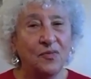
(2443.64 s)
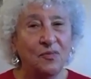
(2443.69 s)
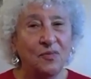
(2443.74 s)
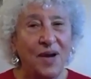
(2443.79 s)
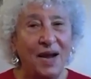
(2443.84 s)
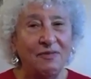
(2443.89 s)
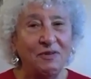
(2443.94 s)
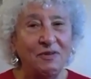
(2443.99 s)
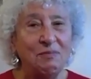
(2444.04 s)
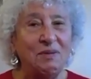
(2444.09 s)

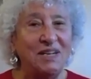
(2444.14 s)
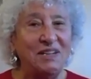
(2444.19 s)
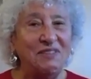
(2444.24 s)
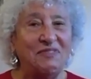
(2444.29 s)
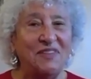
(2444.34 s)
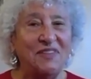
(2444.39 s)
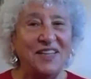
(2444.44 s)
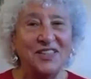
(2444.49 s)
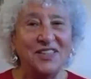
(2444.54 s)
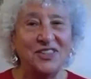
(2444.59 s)
everybody
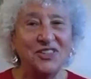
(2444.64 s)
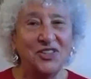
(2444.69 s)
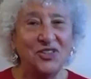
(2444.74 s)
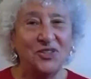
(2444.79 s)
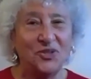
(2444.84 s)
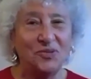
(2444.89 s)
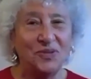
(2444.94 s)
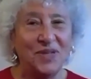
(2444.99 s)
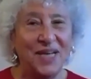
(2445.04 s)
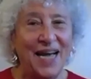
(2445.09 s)
fell into
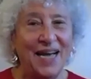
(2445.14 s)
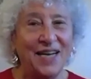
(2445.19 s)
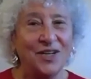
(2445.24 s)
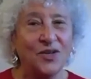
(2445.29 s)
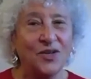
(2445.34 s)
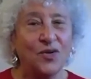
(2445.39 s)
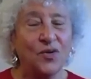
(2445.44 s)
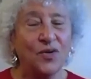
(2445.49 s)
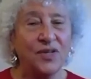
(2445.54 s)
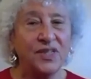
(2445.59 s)
two
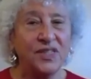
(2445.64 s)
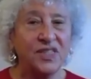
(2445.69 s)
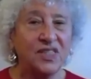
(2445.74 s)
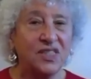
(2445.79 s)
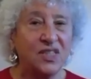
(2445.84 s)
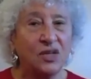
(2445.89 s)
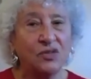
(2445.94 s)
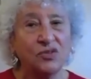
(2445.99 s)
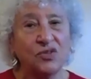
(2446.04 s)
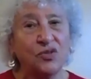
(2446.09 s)
categories:
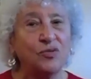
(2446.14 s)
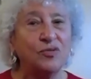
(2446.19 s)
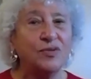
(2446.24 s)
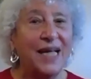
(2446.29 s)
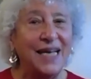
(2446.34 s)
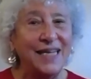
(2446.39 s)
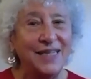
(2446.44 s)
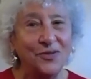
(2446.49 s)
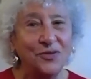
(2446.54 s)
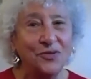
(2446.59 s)
those who
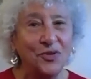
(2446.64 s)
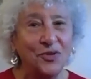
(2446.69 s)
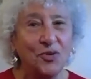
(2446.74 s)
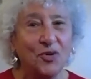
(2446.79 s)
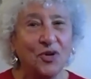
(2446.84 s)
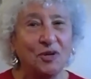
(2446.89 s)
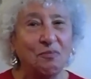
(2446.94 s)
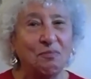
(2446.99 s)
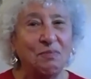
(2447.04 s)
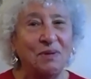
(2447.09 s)
liked New
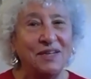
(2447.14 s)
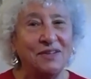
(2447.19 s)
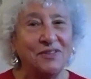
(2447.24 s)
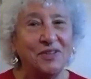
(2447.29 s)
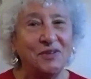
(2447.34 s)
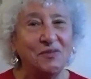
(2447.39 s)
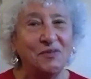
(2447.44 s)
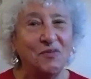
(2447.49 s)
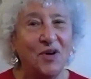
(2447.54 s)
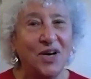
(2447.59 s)
York better
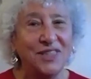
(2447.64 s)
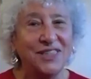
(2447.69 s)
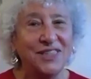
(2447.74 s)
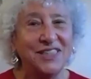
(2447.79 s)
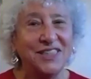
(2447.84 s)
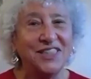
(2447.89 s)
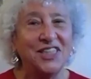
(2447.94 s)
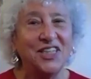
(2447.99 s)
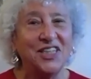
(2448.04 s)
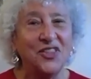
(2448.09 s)
than
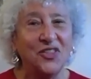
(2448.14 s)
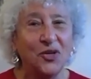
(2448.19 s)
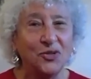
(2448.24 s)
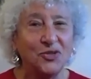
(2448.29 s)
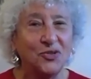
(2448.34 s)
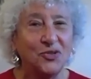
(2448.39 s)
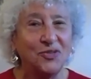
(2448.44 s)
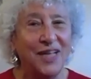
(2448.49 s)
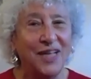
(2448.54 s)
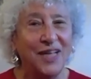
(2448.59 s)
Washington, and those
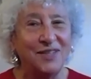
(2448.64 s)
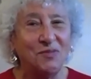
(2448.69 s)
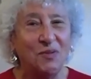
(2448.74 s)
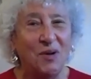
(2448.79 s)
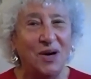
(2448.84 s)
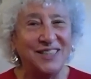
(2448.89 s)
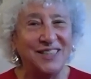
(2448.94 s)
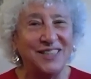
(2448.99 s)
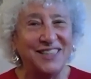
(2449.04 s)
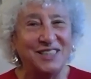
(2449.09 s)
who liked
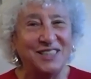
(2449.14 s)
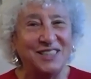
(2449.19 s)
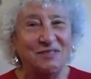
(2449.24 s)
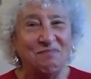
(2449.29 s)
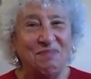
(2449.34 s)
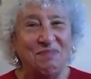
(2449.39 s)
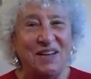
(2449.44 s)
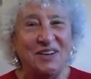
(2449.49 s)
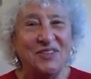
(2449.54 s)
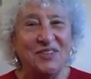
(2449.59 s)
Washington
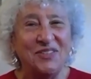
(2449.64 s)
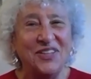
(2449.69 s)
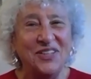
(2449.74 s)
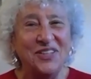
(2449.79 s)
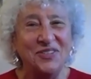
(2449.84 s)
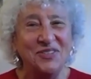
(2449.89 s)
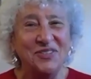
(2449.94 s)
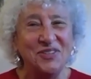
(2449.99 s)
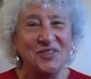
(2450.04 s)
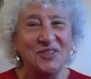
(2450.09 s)
better than
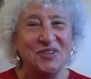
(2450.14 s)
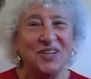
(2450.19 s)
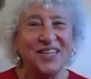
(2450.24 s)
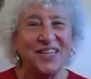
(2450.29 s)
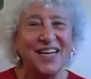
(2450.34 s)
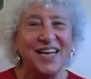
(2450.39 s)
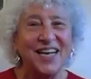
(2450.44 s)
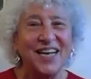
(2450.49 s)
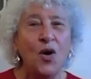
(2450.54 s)
New York.